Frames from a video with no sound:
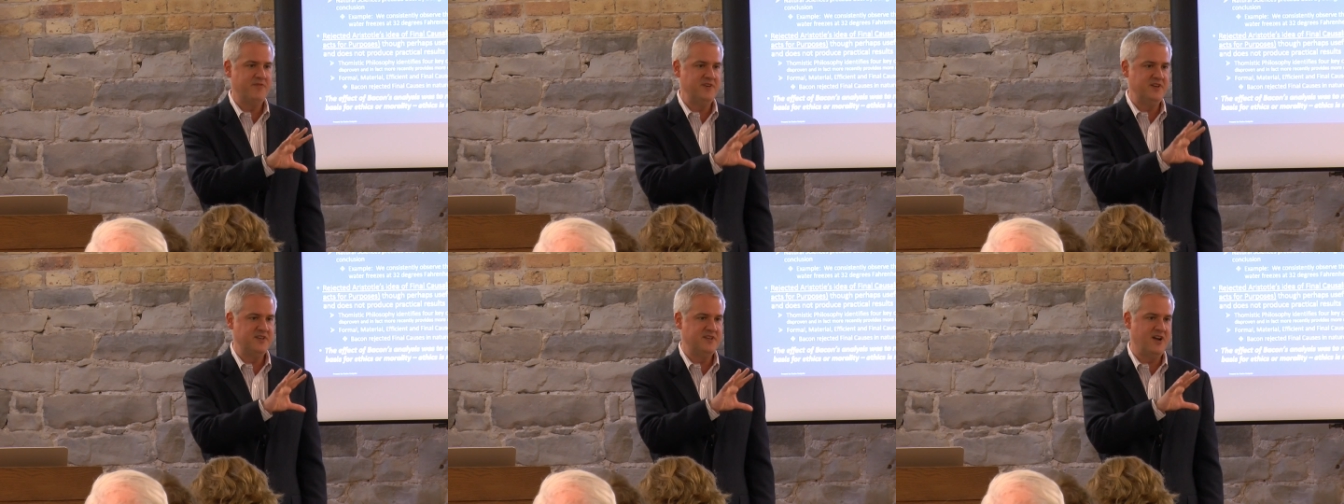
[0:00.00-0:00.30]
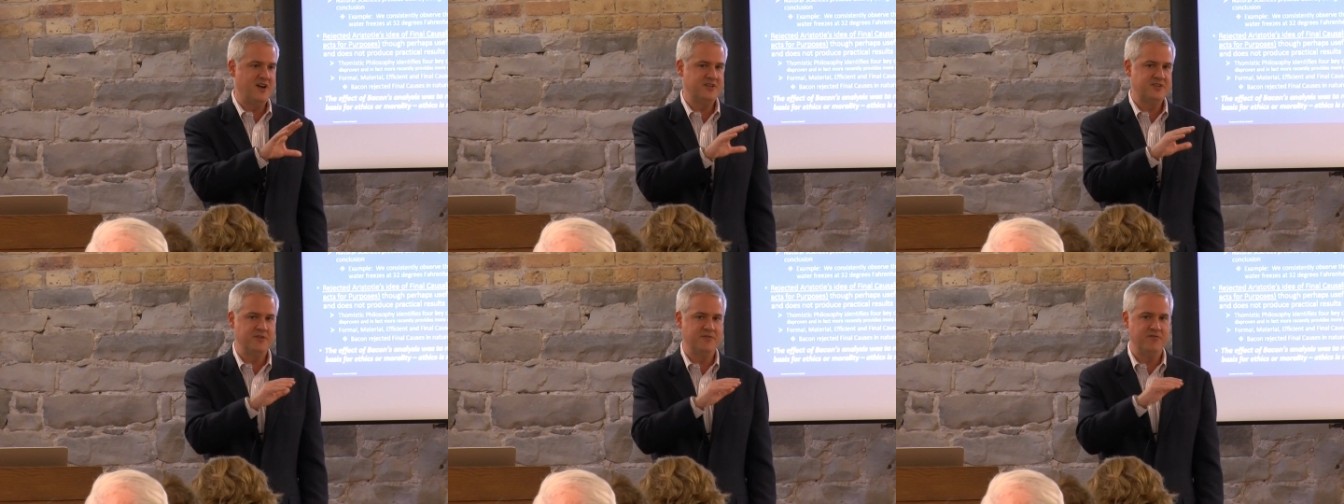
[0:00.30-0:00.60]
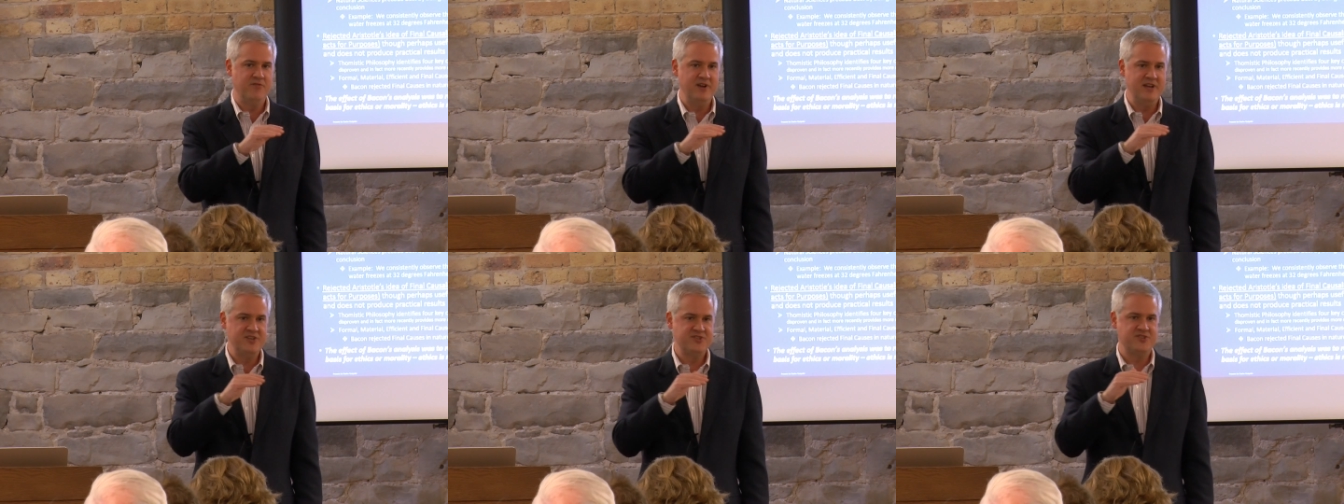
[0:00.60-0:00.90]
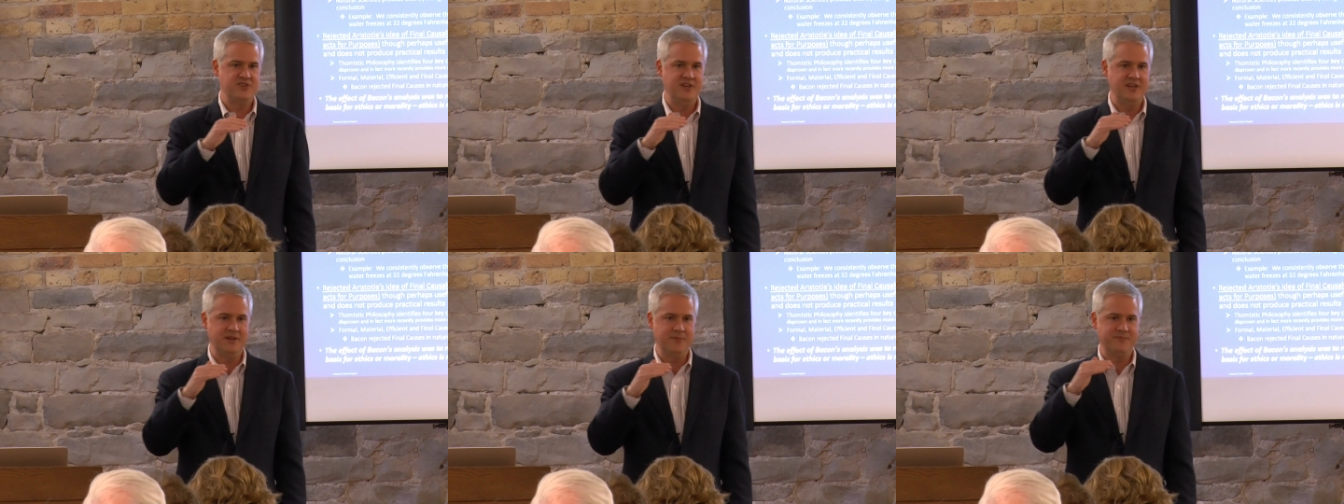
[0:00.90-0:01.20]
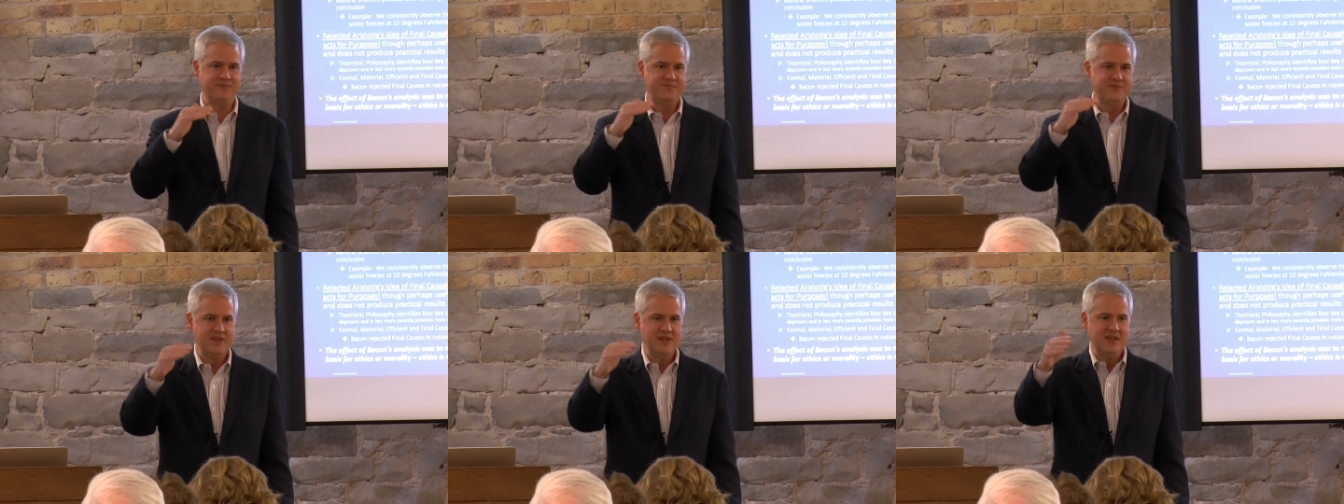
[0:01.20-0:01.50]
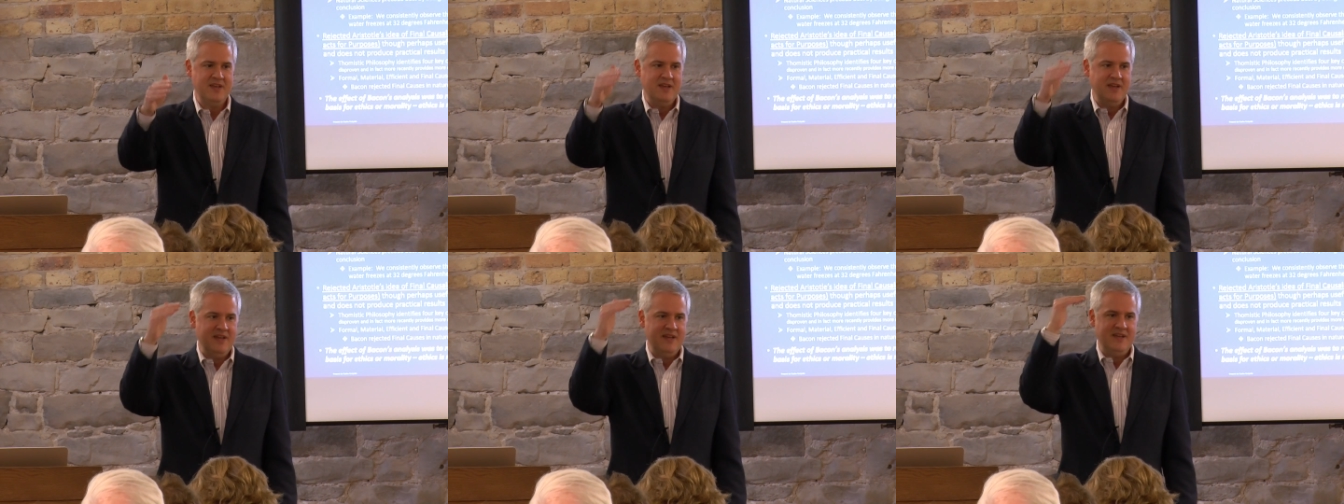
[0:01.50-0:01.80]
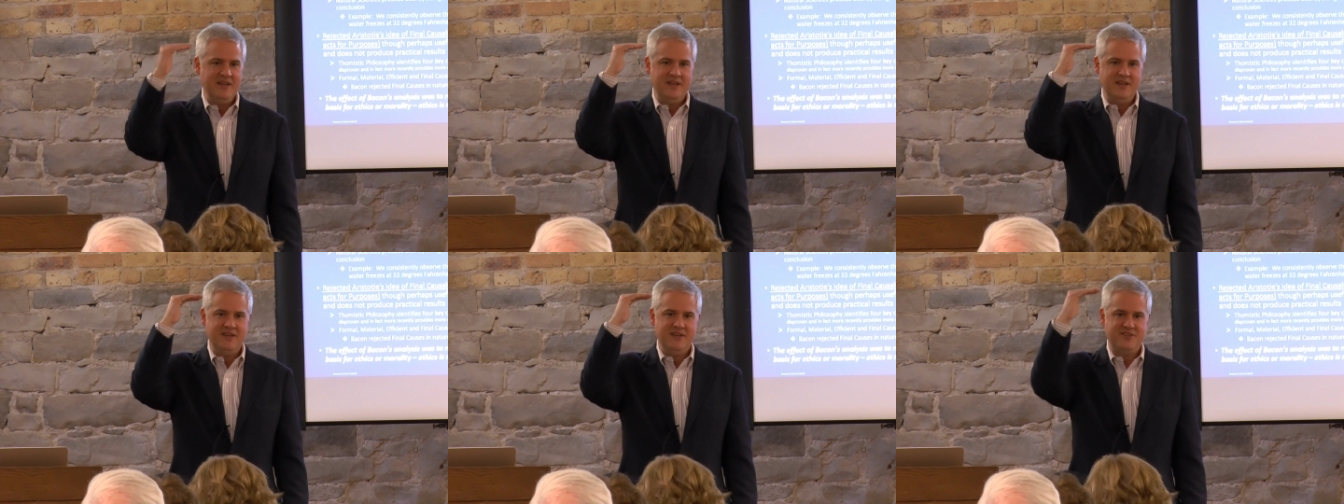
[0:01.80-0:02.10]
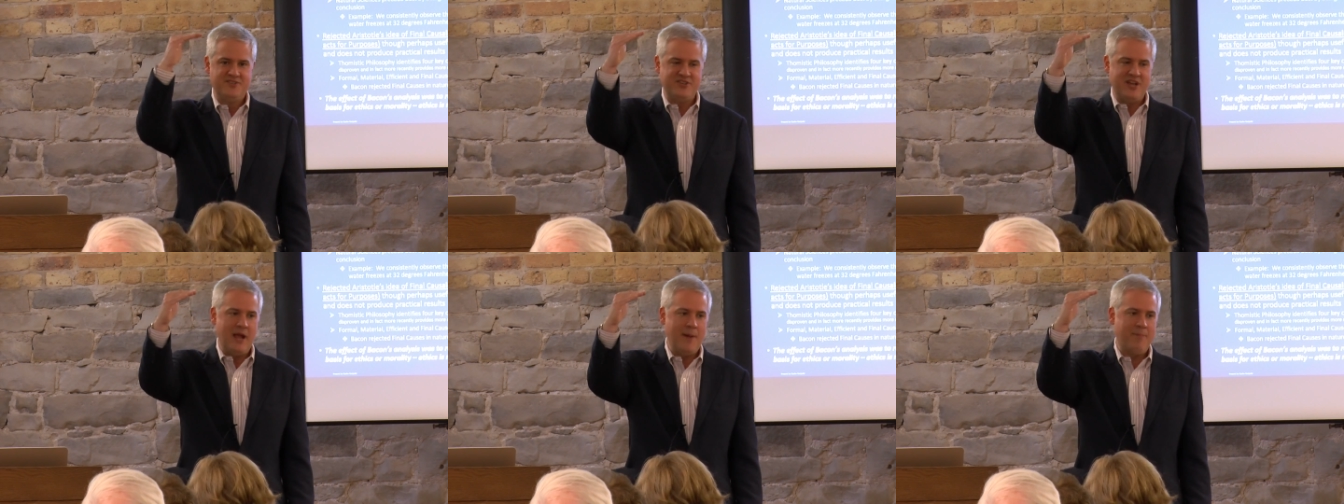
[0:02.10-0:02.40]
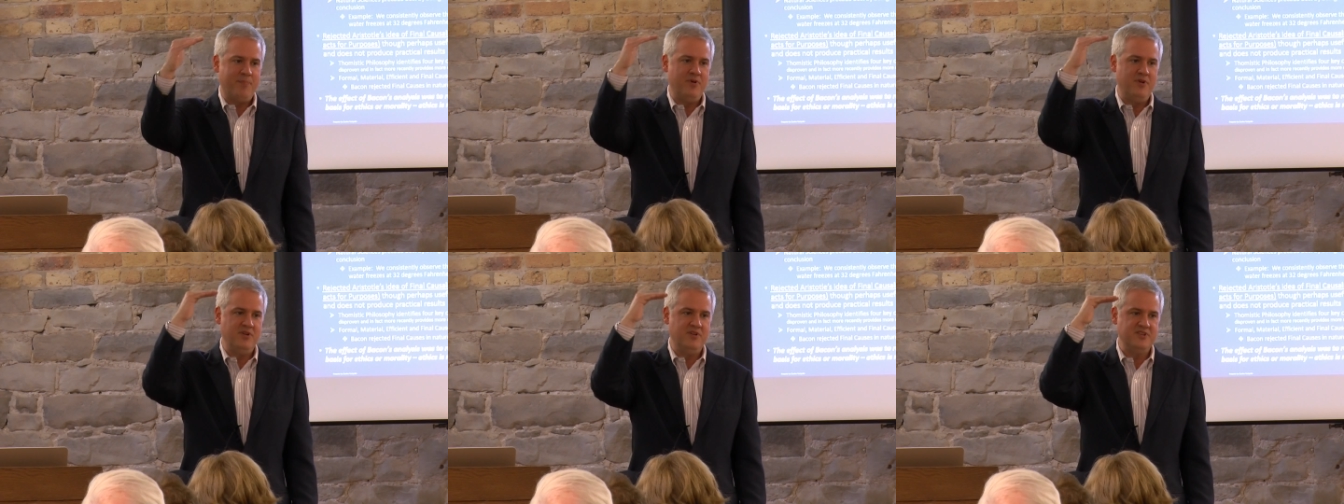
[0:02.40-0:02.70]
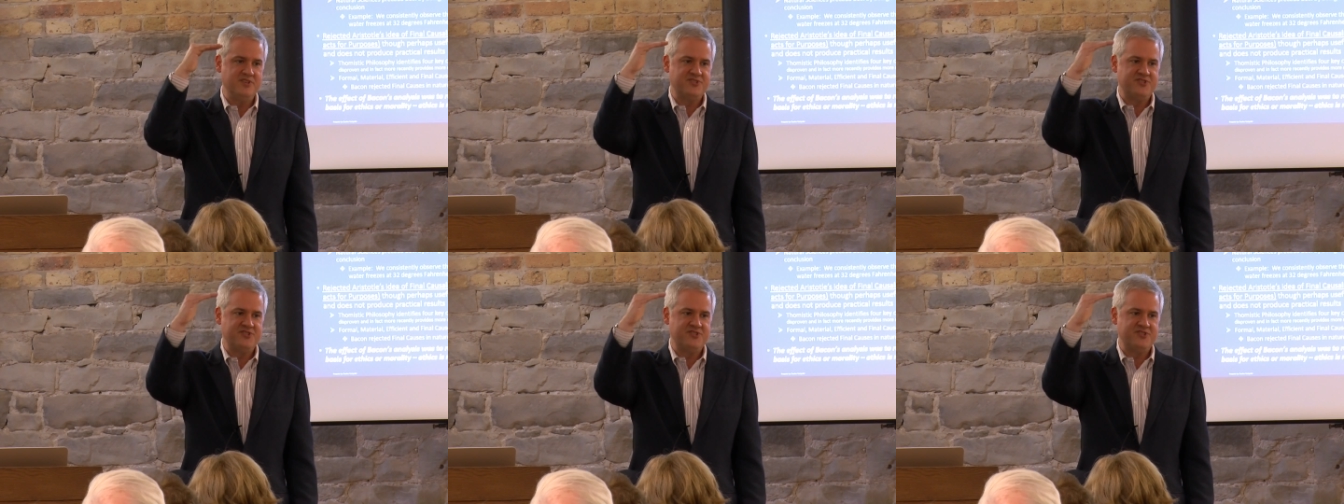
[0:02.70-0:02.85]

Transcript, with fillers: of inductive reasoning. Sample,